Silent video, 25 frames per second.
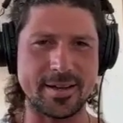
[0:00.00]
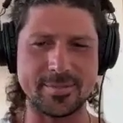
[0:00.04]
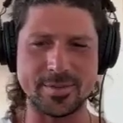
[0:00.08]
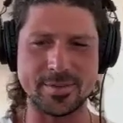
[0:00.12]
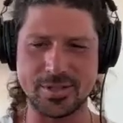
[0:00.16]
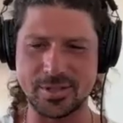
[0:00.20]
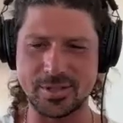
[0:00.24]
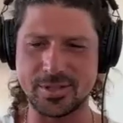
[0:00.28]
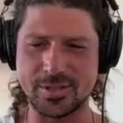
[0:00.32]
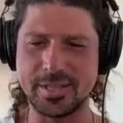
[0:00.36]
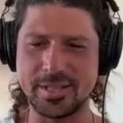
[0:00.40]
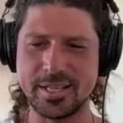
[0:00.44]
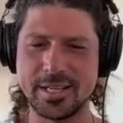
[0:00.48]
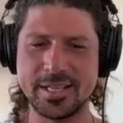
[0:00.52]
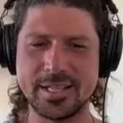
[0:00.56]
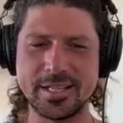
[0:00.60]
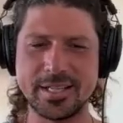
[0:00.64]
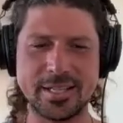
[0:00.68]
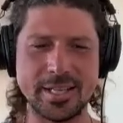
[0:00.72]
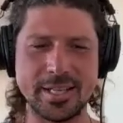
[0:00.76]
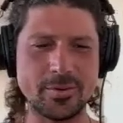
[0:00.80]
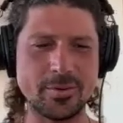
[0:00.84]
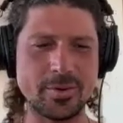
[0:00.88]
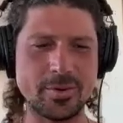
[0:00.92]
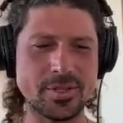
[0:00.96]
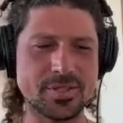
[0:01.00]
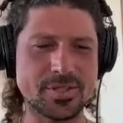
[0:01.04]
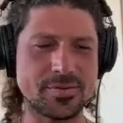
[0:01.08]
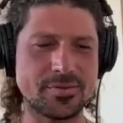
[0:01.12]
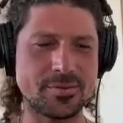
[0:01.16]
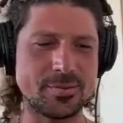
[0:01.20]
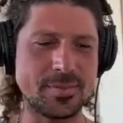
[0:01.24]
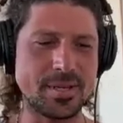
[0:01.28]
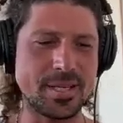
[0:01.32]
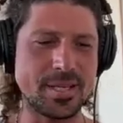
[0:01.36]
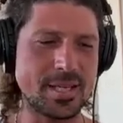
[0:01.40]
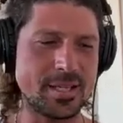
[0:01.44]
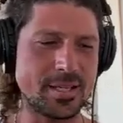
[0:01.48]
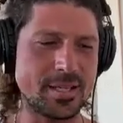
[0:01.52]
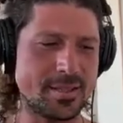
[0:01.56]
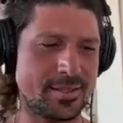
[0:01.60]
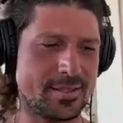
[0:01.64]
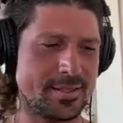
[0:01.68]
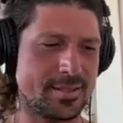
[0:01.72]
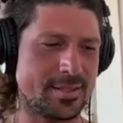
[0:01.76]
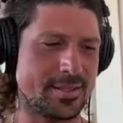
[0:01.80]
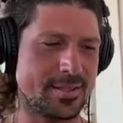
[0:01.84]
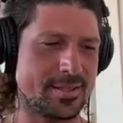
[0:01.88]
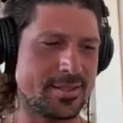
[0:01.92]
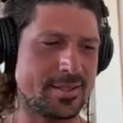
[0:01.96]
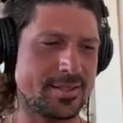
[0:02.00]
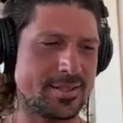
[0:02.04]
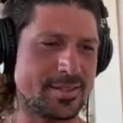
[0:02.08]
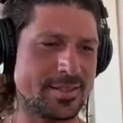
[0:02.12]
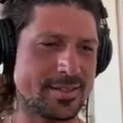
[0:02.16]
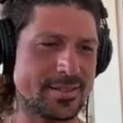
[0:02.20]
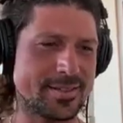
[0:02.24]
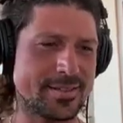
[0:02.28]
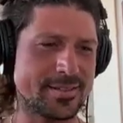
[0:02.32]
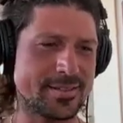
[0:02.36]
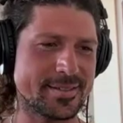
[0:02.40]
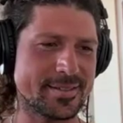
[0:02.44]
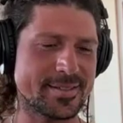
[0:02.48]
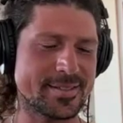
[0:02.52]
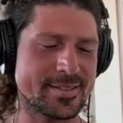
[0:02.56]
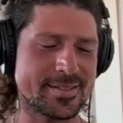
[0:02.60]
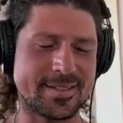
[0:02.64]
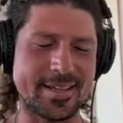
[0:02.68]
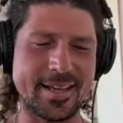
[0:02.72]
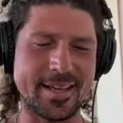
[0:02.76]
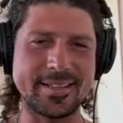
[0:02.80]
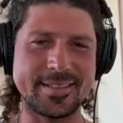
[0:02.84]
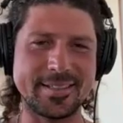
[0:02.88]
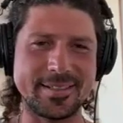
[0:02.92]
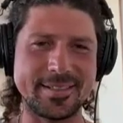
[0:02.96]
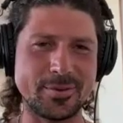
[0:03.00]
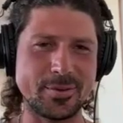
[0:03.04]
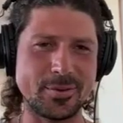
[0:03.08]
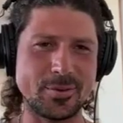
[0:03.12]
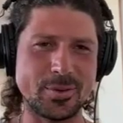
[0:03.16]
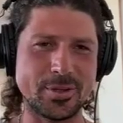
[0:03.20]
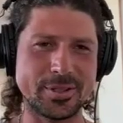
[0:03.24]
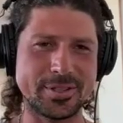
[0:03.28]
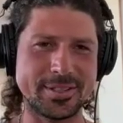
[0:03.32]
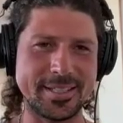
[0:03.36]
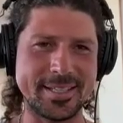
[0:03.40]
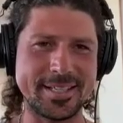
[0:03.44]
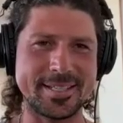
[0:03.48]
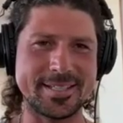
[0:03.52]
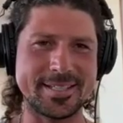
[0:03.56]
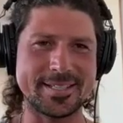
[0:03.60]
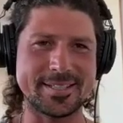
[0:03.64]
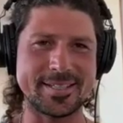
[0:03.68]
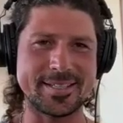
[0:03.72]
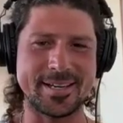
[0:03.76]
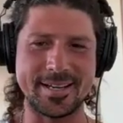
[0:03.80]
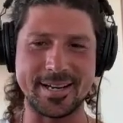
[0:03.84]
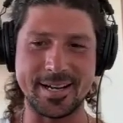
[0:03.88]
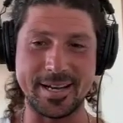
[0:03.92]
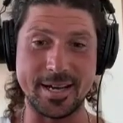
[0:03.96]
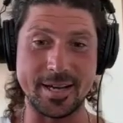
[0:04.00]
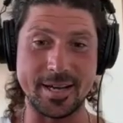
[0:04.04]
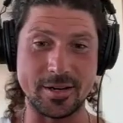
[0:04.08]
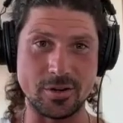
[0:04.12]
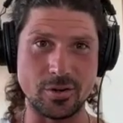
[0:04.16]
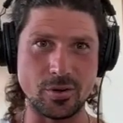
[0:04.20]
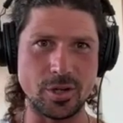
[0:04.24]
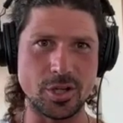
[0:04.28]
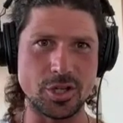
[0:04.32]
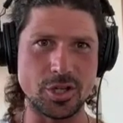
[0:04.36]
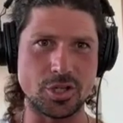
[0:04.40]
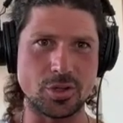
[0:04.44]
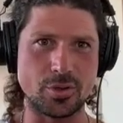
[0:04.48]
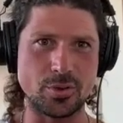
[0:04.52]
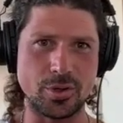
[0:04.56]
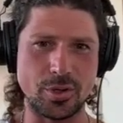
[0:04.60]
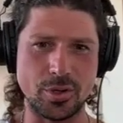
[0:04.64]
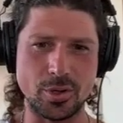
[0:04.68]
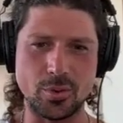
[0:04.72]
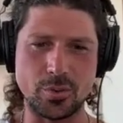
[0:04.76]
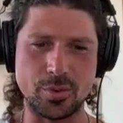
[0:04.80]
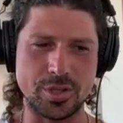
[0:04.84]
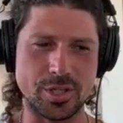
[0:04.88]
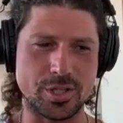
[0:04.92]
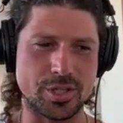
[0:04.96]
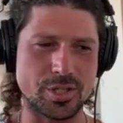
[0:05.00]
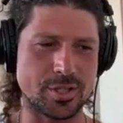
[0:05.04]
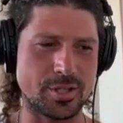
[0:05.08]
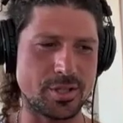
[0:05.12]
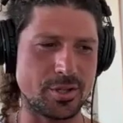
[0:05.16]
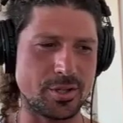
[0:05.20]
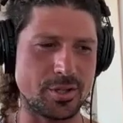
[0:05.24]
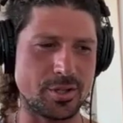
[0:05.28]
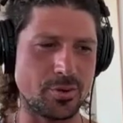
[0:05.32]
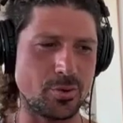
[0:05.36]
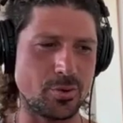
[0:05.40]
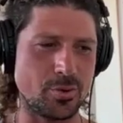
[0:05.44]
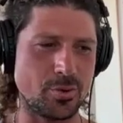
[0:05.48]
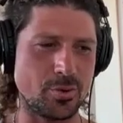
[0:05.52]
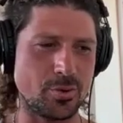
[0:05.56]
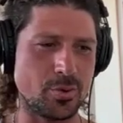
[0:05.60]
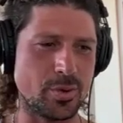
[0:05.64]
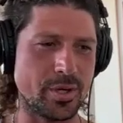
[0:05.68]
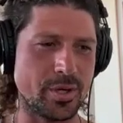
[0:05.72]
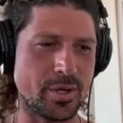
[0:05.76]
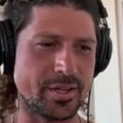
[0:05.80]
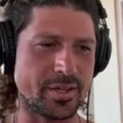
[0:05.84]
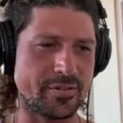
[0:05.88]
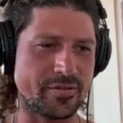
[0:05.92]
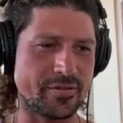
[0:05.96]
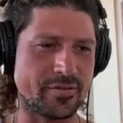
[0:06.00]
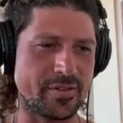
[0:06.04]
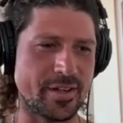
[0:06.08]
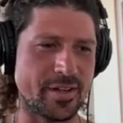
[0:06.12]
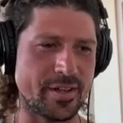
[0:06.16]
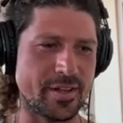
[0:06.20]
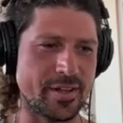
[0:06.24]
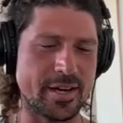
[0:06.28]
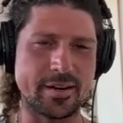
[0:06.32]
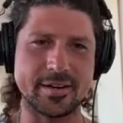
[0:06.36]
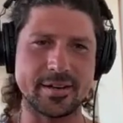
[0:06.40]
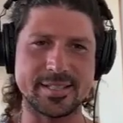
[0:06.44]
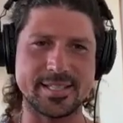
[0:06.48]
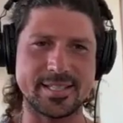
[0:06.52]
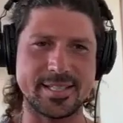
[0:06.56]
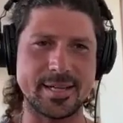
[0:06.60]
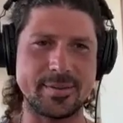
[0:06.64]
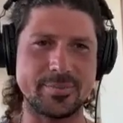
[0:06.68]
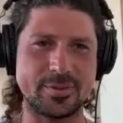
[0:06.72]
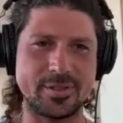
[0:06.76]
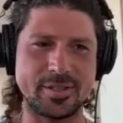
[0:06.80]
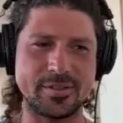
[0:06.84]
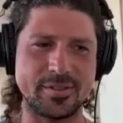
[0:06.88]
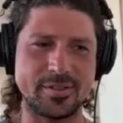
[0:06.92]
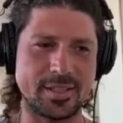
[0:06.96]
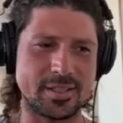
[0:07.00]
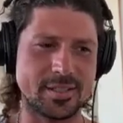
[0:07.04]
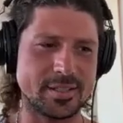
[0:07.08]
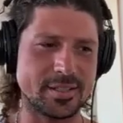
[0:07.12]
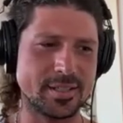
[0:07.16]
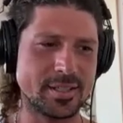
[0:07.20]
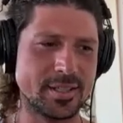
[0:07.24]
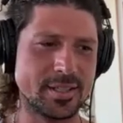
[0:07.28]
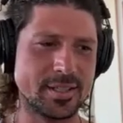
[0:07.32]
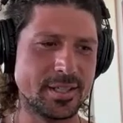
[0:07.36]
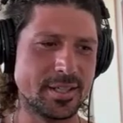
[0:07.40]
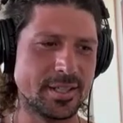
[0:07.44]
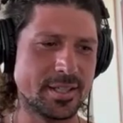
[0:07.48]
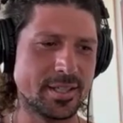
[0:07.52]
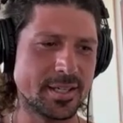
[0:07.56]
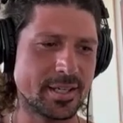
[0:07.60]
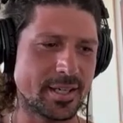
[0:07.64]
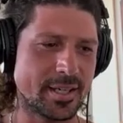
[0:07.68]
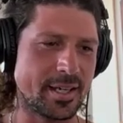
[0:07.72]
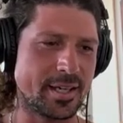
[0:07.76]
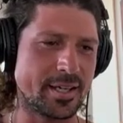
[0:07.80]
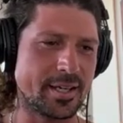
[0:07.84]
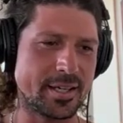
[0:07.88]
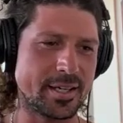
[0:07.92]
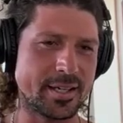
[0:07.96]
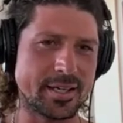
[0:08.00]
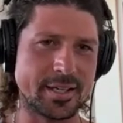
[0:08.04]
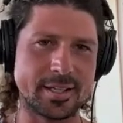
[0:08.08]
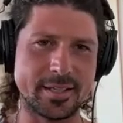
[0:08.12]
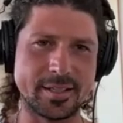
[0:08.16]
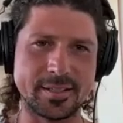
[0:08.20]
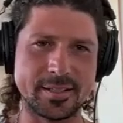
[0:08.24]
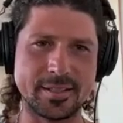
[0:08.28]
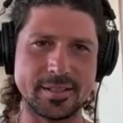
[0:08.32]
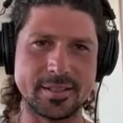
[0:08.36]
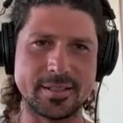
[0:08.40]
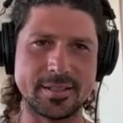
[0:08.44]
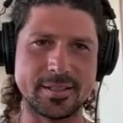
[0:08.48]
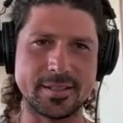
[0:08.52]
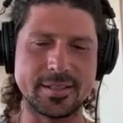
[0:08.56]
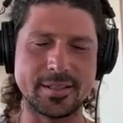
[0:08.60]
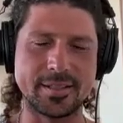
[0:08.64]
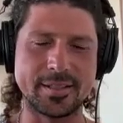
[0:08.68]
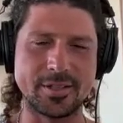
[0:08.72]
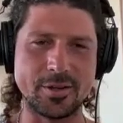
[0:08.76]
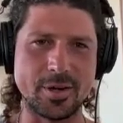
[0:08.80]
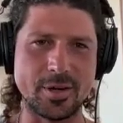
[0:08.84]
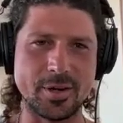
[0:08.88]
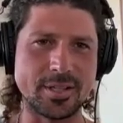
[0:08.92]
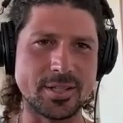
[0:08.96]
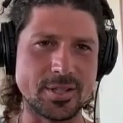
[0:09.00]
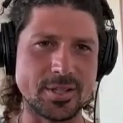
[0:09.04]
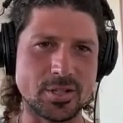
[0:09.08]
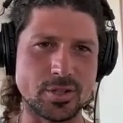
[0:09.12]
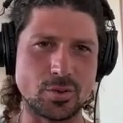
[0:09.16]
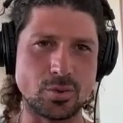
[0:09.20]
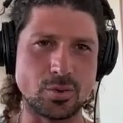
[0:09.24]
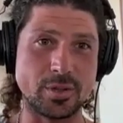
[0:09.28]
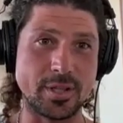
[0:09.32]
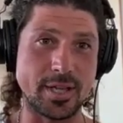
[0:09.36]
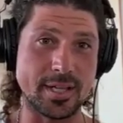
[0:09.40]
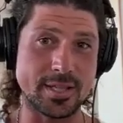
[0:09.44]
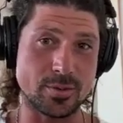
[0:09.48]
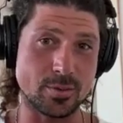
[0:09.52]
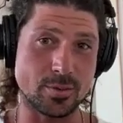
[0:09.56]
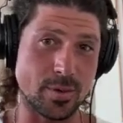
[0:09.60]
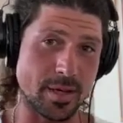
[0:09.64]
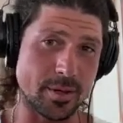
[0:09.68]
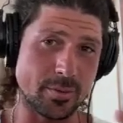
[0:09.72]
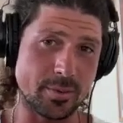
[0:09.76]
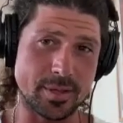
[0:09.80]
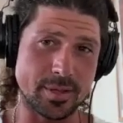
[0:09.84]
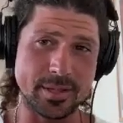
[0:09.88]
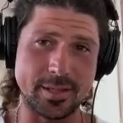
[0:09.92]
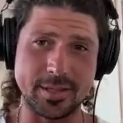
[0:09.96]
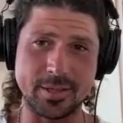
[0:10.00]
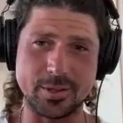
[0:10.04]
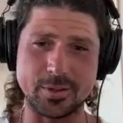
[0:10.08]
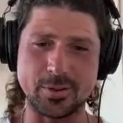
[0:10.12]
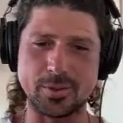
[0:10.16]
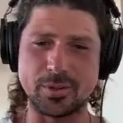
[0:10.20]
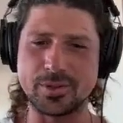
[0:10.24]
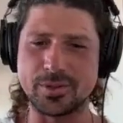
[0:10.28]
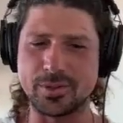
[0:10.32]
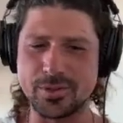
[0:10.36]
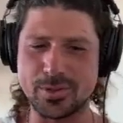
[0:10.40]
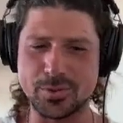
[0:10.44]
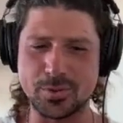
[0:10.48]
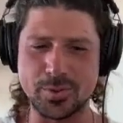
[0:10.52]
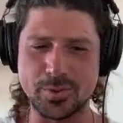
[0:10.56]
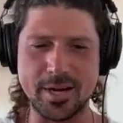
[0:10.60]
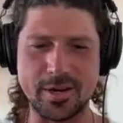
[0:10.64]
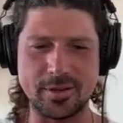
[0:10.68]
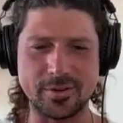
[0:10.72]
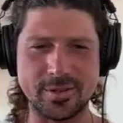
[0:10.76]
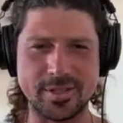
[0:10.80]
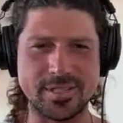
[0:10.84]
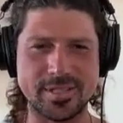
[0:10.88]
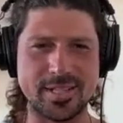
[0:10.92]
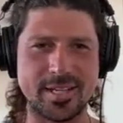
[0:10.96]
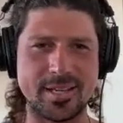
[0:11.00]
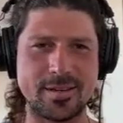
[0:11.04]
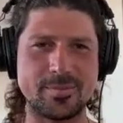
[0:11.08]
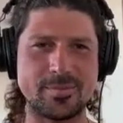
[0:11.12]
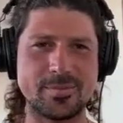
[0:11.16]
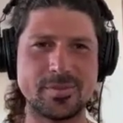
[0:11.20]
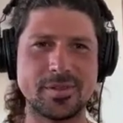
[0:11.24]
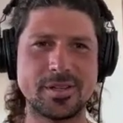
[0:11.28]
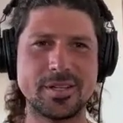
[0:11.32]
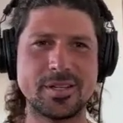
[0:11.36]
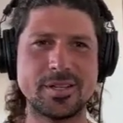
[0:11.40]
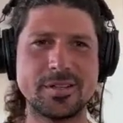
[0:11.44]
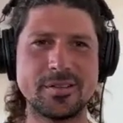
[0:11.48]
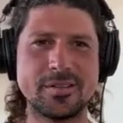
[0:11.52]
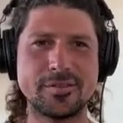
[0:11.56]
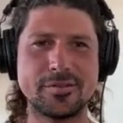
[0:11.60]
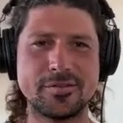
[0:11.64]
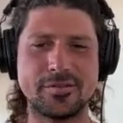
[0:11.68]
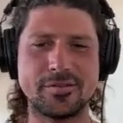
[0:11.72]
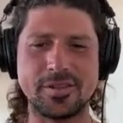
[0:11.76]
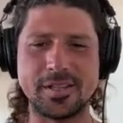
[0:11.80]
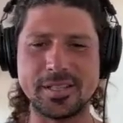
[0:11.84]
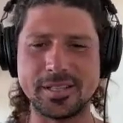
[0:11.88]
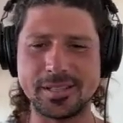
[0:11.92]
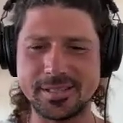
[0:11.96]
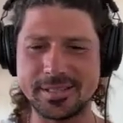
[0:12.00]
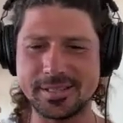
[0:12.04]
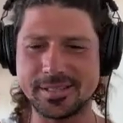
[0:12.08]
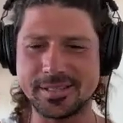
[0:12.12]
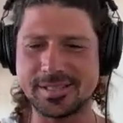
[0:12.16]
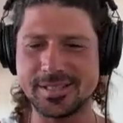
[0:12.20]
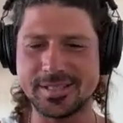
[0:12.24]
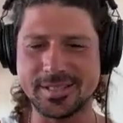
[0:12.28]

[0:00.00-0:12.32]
So that was me stating what is. And I acknowledge to you, which you were very receptive and caring and you understood. That's why we record, because we are on the same field.